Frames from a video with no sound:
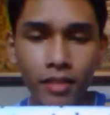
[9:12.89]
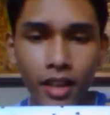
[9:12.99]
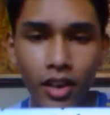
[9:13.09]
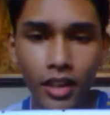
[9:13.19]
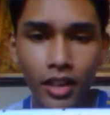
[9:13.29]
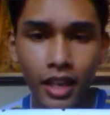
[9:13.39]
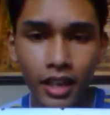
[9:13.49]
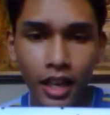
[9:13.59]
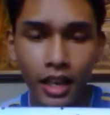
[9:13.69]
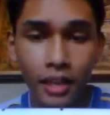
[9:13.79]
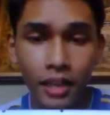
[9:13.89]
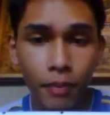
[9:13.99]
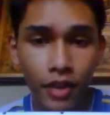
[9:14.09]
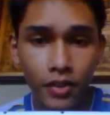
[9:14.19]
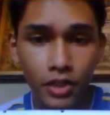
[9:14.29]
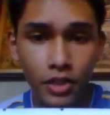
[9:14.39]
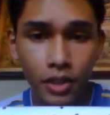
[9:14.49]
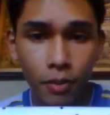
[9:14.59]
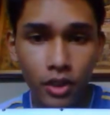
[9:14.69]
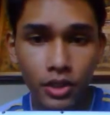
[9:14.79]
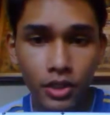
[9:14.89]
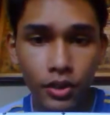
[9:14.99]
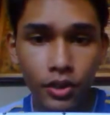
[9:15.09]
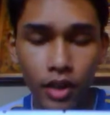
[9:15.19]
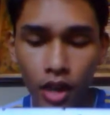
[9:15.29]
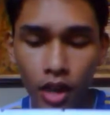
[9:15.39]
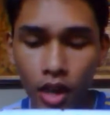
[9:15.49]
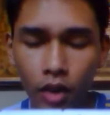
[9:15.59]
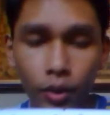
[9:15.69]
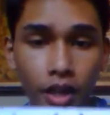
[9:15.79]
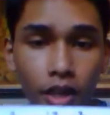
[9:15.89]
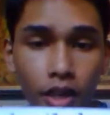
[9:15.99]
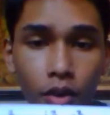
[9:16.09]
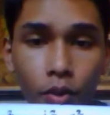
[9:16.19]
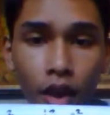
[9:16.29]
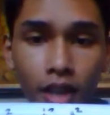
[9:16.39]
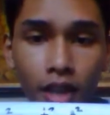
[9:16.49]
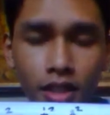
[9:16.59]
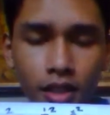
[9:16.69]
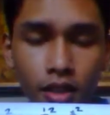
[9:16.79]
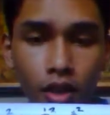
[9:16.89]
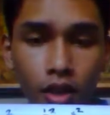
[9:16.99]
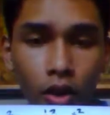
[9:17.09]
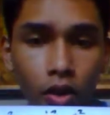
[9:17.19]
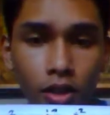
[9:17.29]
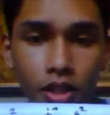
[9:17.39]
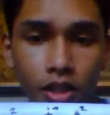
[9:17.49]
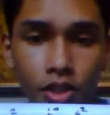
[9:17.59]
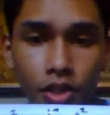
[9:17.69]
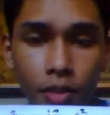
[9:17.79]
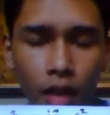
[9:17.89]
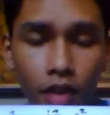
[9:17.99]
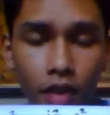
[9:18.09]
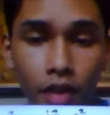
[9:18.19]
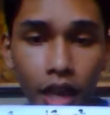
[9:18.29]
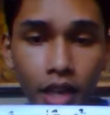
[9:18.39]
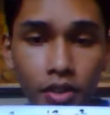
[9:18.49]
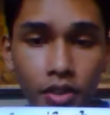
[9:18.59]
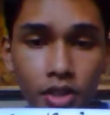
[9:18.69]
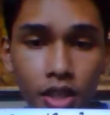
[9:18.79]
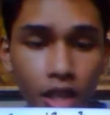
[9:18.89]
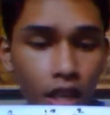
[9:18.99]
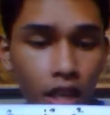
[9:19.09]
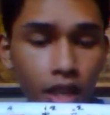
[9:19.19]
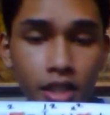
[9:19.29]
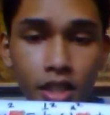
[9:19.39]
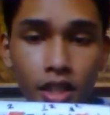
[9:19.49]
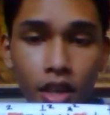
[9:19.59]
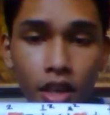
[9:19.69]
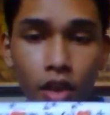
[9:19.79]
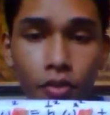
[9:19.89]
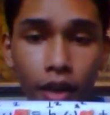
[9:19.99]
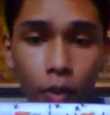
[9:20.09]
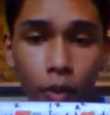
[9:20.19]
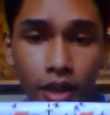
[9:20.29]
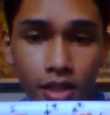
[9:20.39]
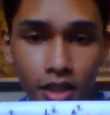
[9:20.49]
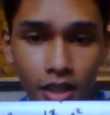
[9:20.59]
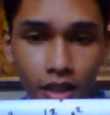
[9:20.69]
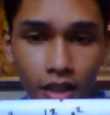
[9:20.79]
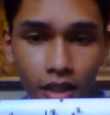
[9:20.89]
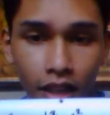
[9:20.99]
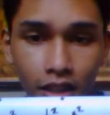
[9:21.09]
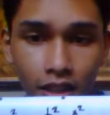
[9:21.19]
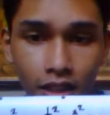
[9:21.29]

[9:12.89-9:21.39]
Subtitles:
Okay, in a previous procedure, we write all the term of the energy in the frequency like this.